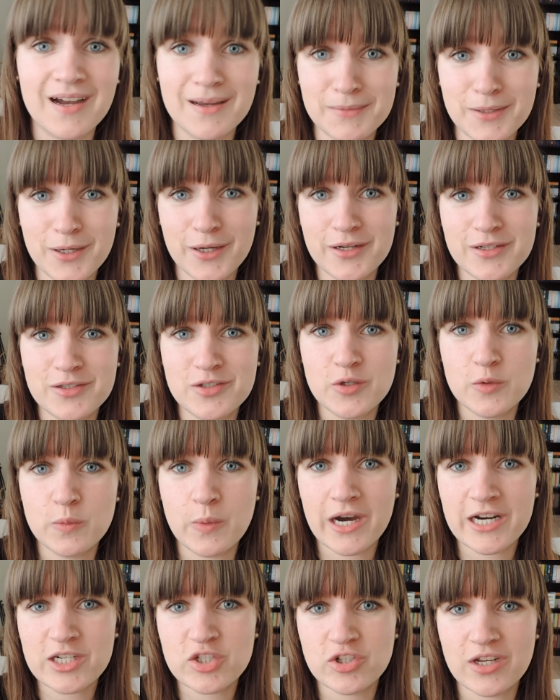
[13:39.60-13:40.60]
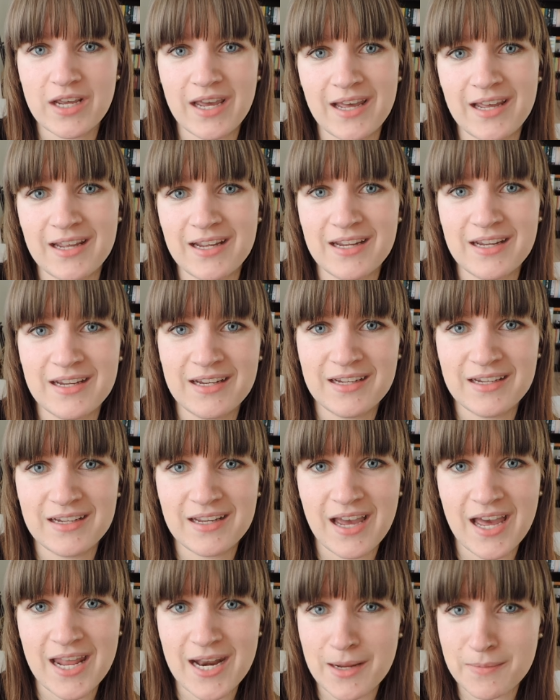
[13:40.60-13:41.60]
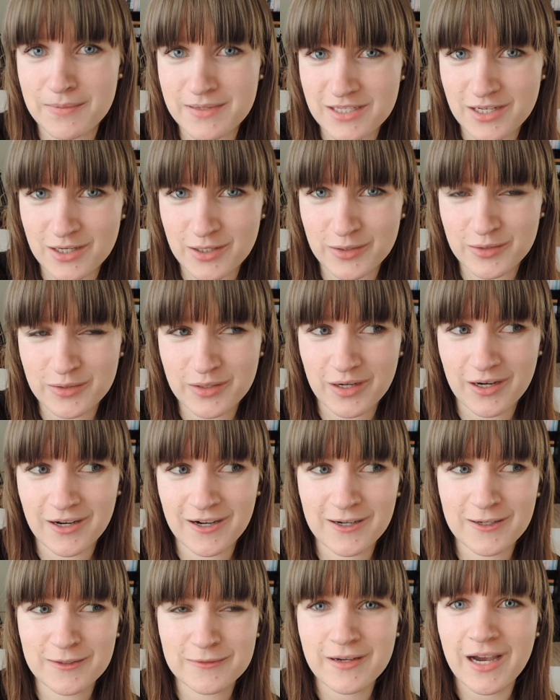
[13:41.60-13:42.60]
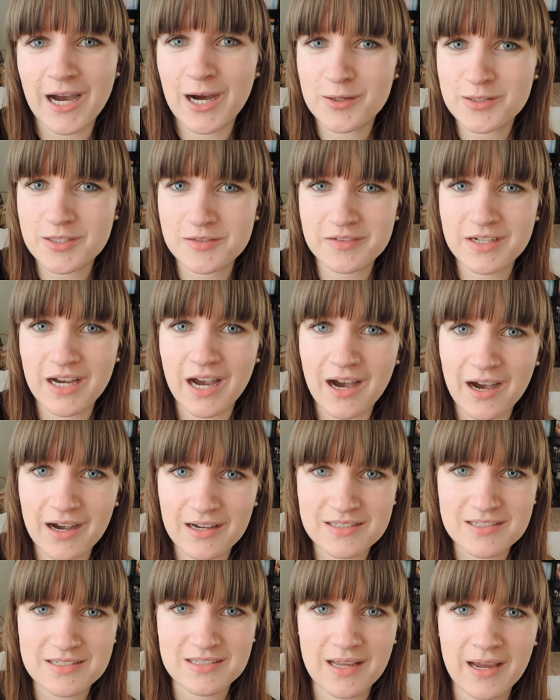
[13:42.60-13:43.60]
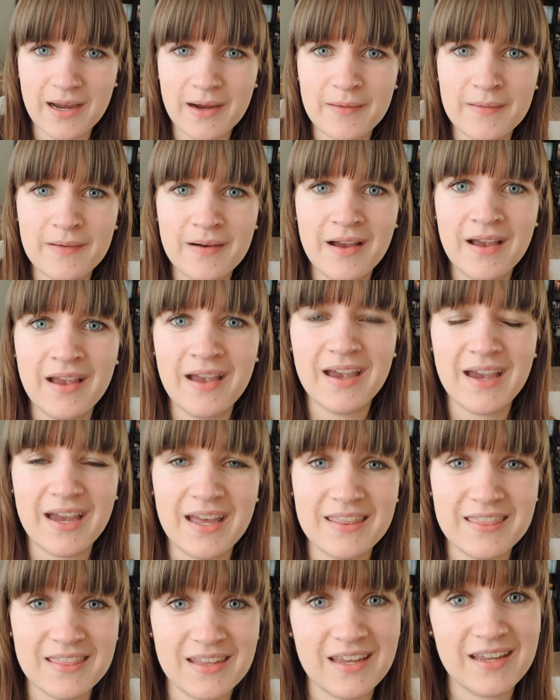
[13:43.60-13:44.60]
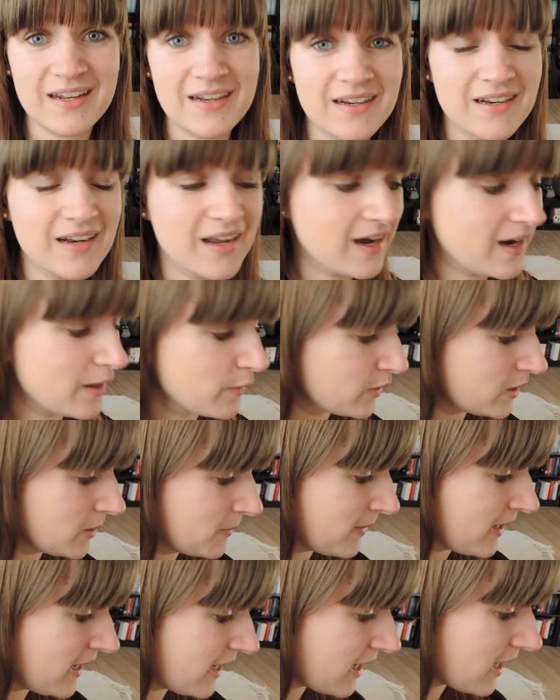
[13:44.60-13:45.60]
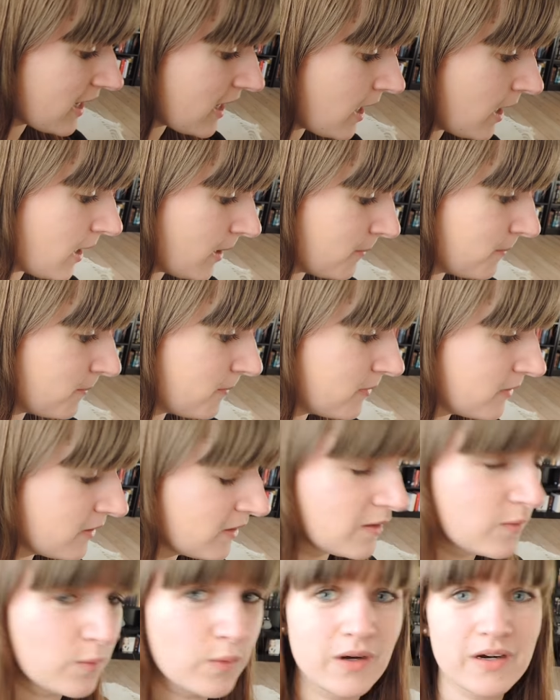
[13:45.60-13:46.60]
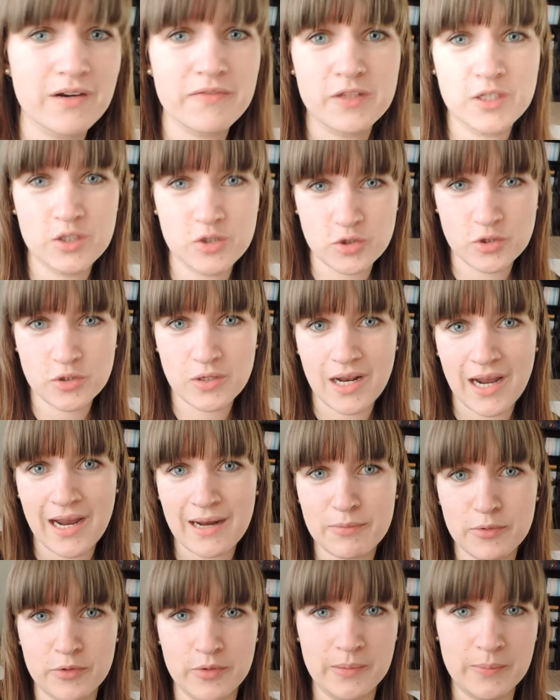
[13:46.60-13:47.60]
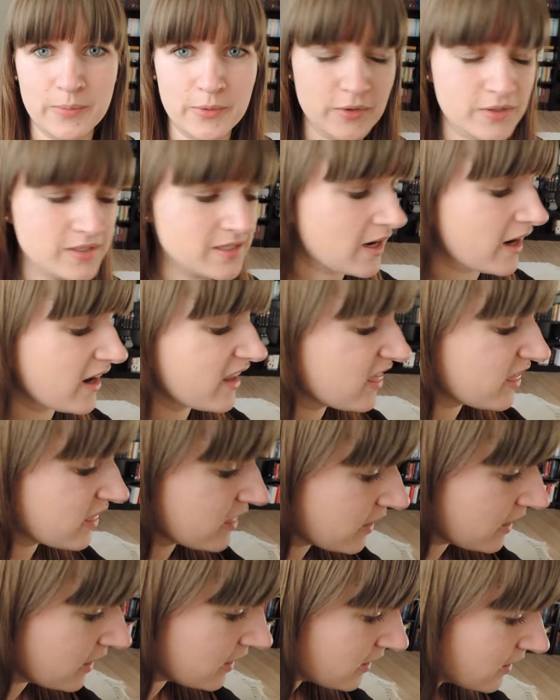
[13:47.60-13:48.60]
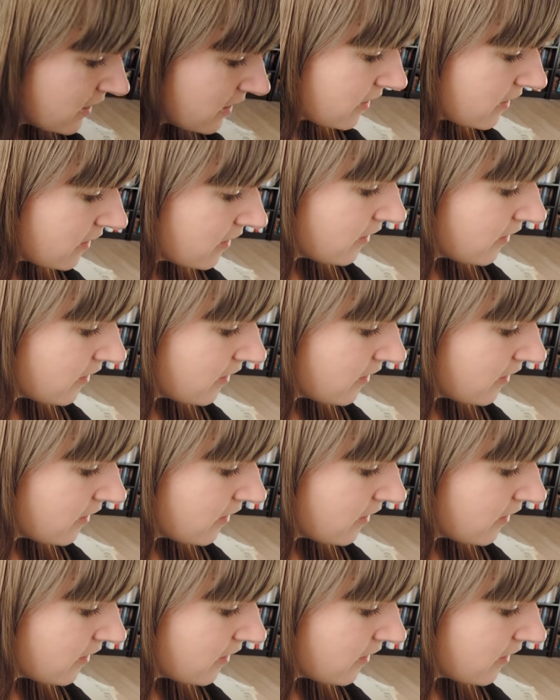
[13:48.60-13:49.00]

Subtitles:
I'm going to watch an episode of House of Cards now, and then I will pick up one of the two library books. I think,